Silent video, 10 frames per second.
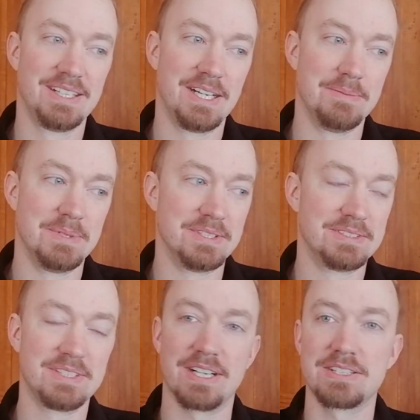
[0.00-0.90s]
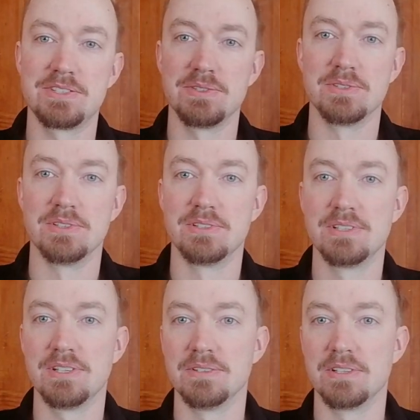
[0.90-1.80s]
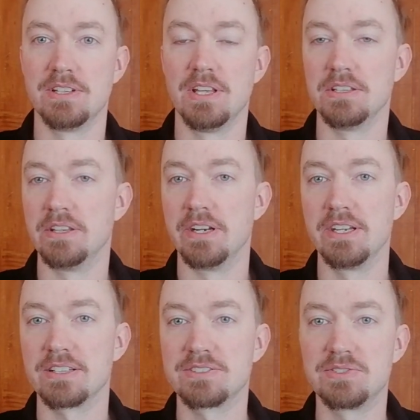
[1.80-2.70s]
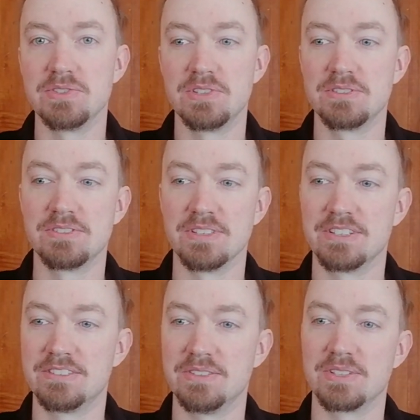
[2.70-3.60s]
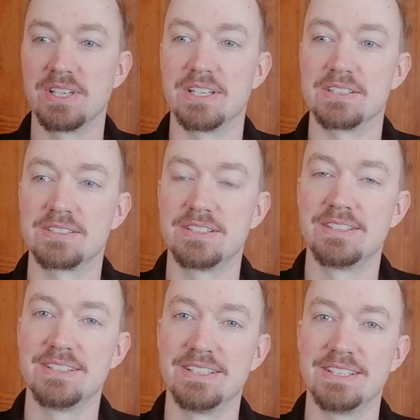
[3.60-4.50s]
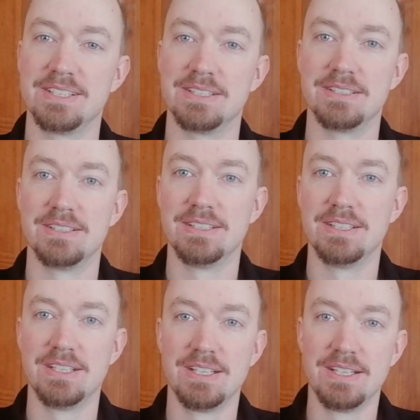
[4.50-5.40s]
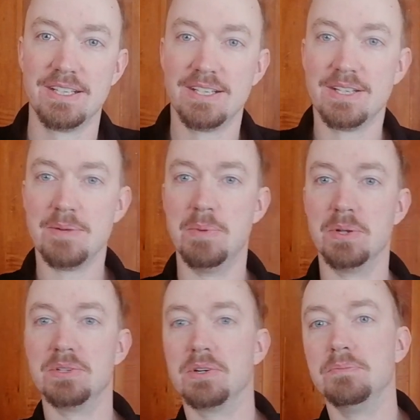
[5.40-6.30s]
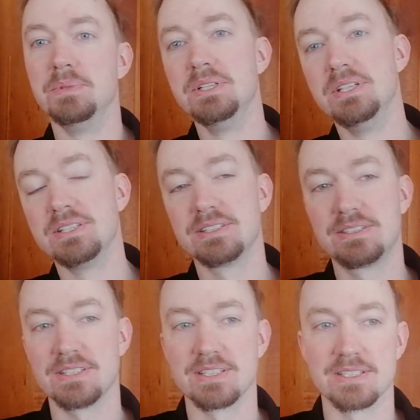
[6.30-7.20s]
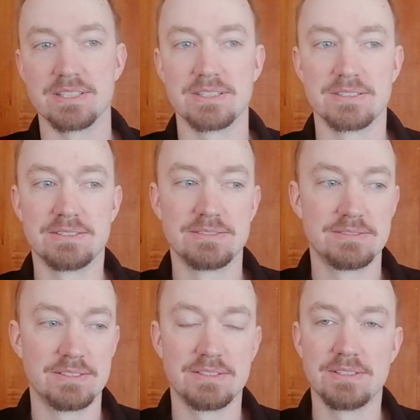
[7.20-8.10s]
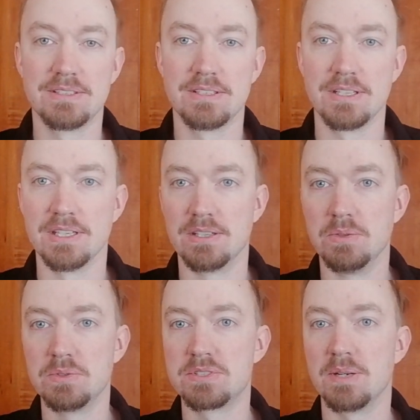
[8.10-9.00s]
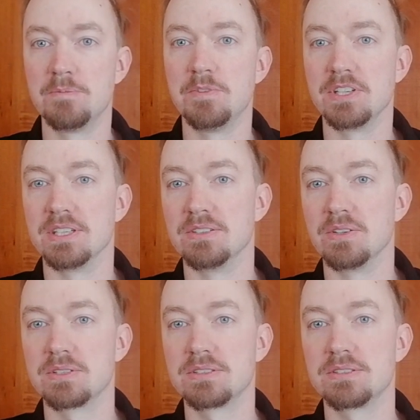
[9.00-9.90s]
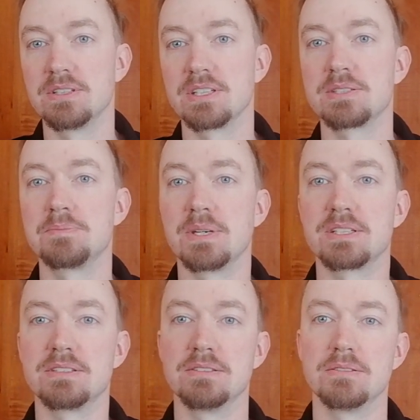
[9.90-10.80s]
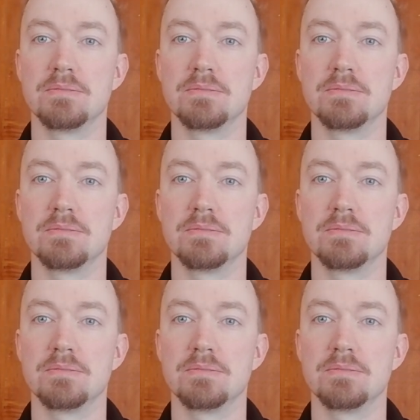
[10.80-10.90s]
I mean, action and, reaction. you can't uh, burn down buildings and and loot something and not expect a